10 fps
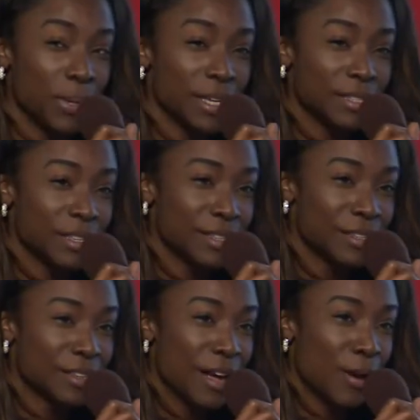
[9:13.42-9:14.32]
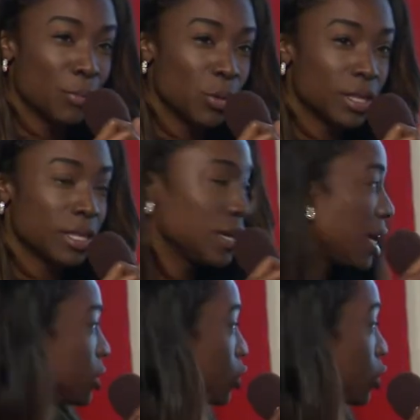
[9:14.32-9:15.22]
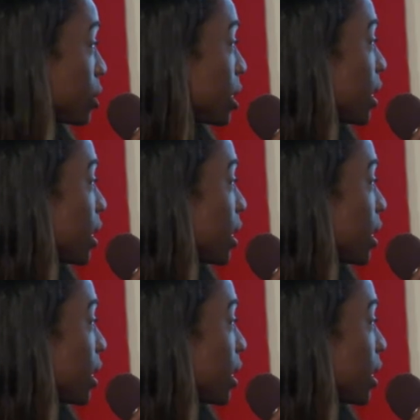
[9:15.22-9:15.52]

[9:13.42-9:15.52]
pieces with the HRC,